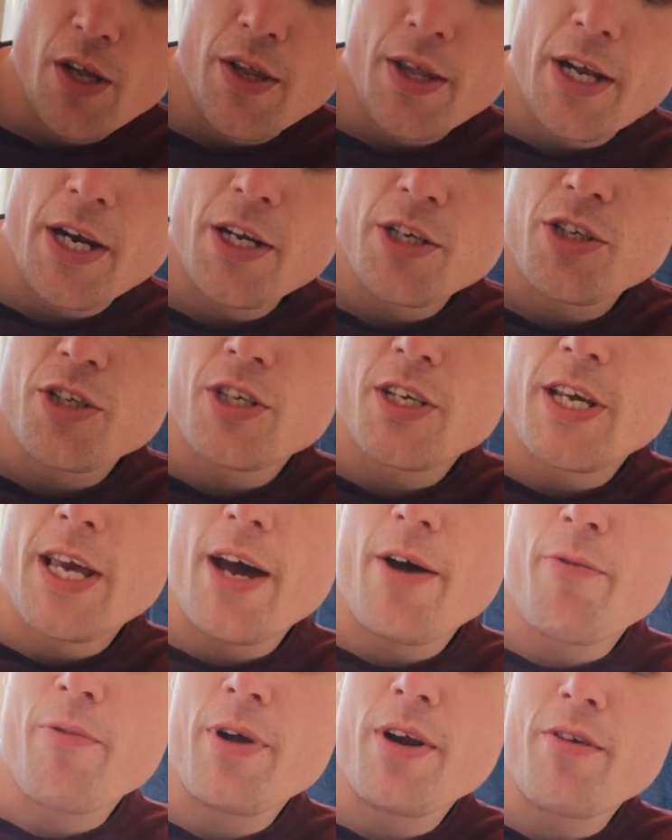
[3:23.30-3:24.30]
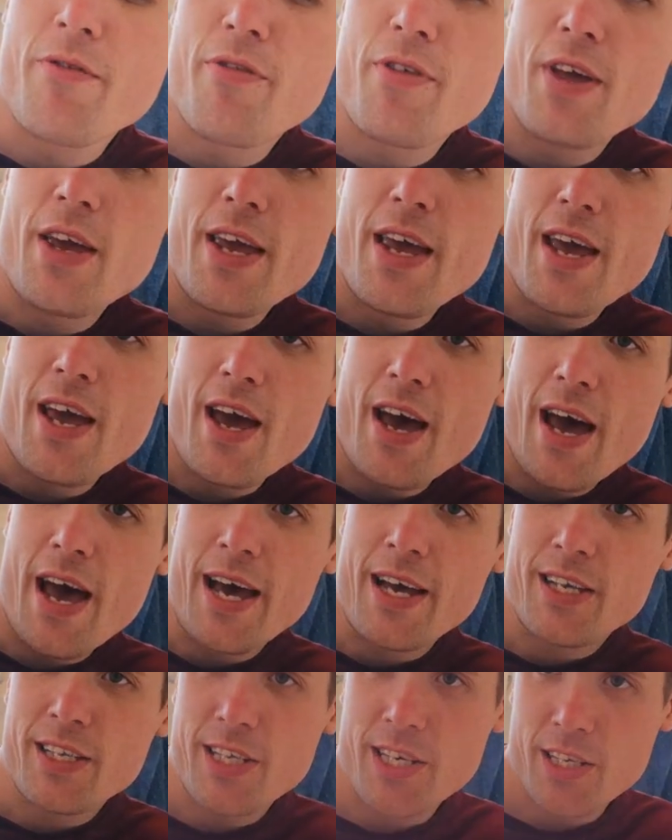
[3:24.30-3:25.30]
Then I just get rid of the
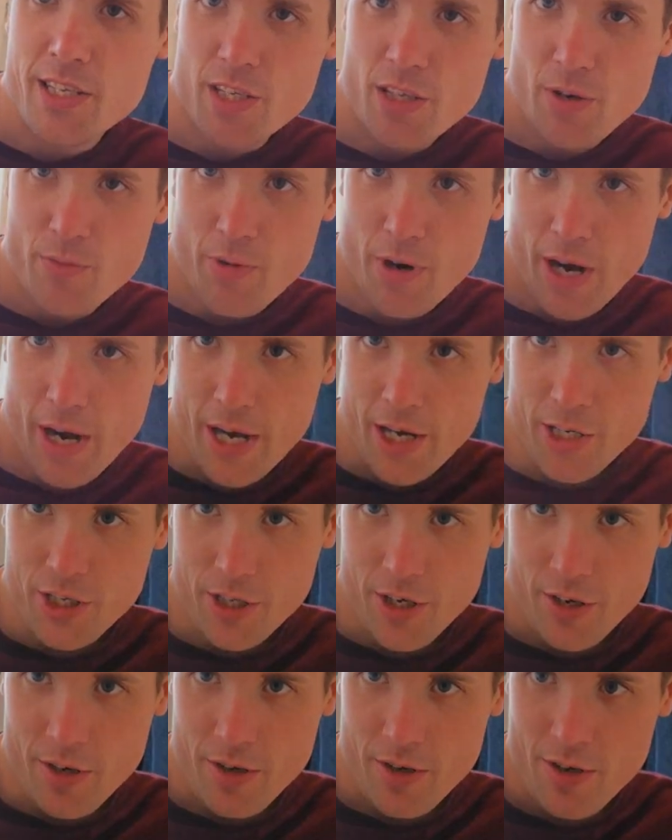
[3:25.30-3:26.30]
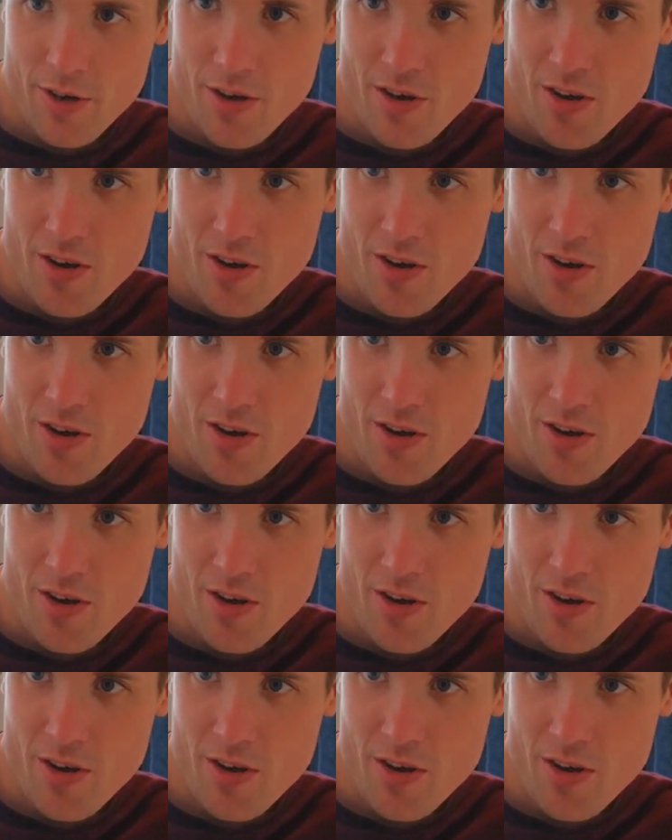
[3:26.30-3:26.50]
excess lubrication.